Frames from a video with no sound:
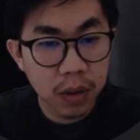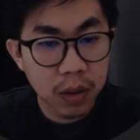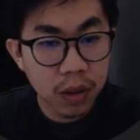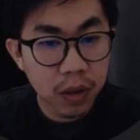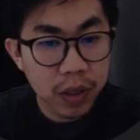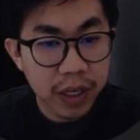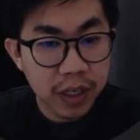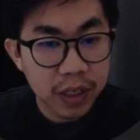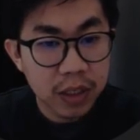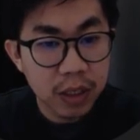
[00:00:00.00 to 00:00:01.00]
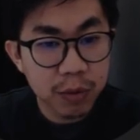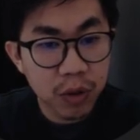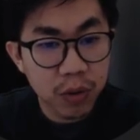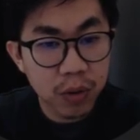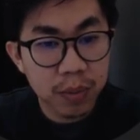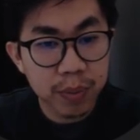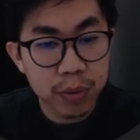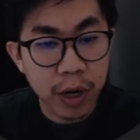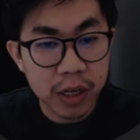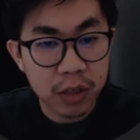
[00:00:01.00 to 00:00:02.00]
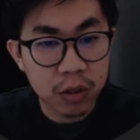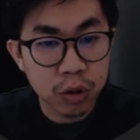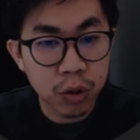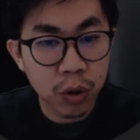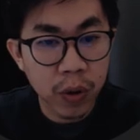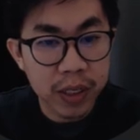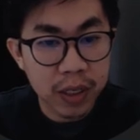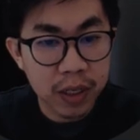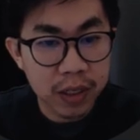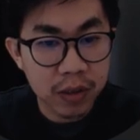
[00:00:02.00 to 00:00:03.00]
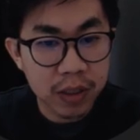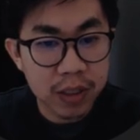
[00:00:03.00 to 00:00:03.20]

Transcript: Okay, if you press Ctrl and click on this